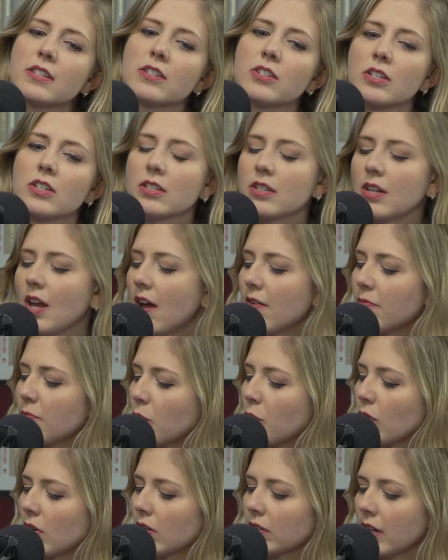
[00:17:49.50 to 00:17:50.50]
just to have
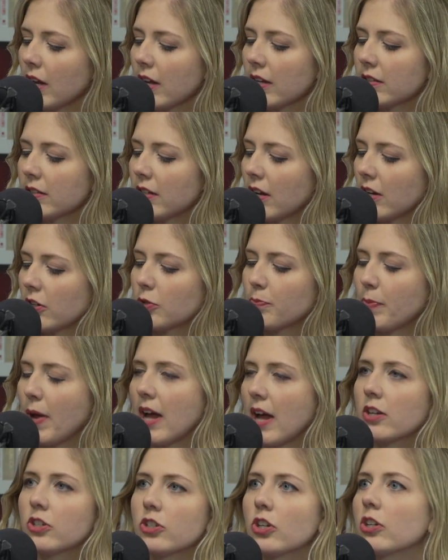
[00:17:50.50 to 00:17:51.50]
more like
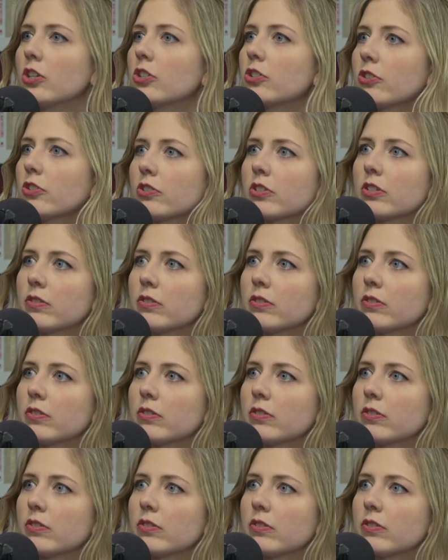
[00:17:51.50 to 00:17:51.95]
touchpad chargers,